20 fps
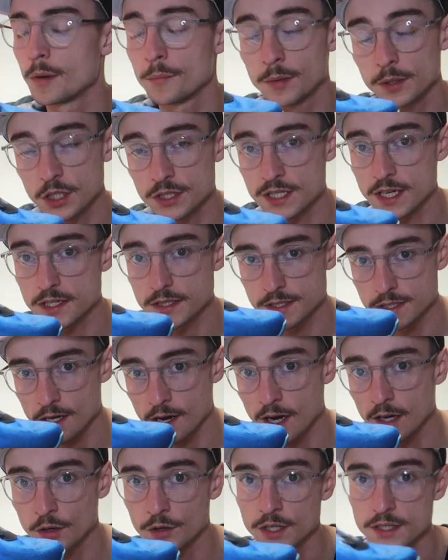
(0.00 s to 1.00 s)
but because it is
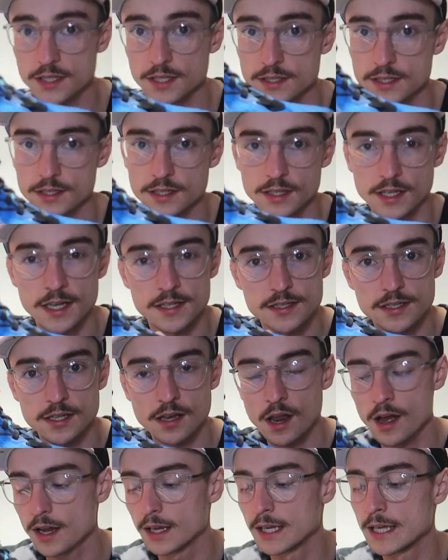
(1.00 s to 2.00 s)
nylon, it's, a, it's
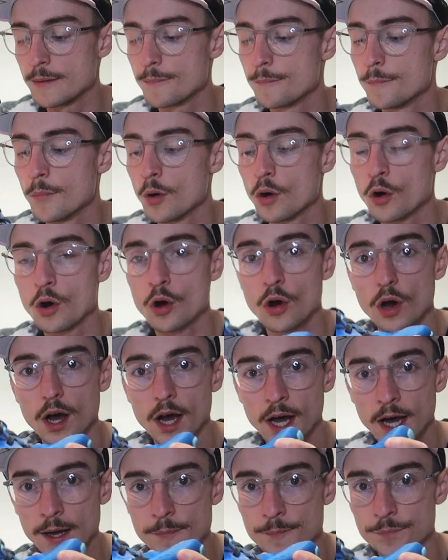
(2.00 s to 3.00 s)
slightly more
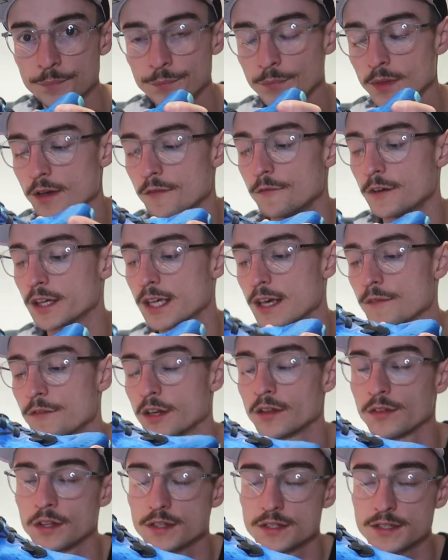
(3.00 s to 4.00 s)
um,
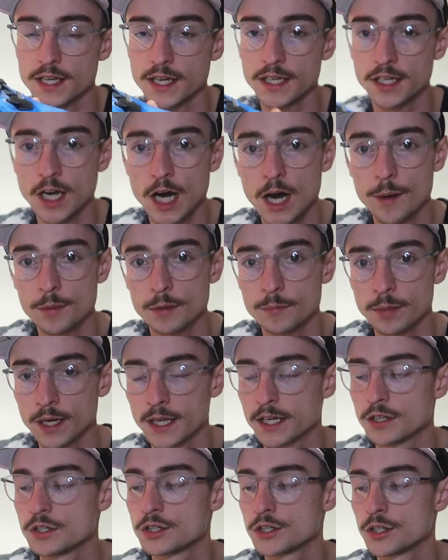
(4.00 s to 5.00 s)
forgiving than, say,
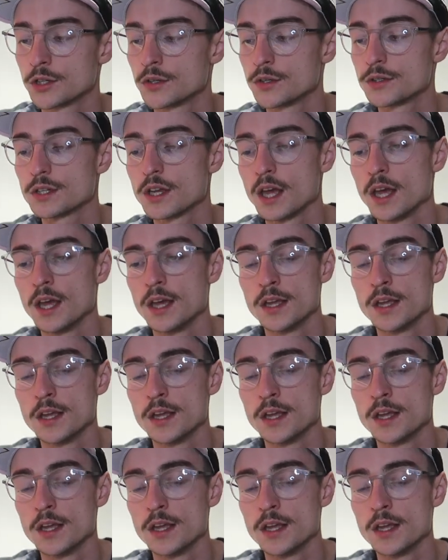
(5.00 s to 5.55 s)
carbon-plated shoes.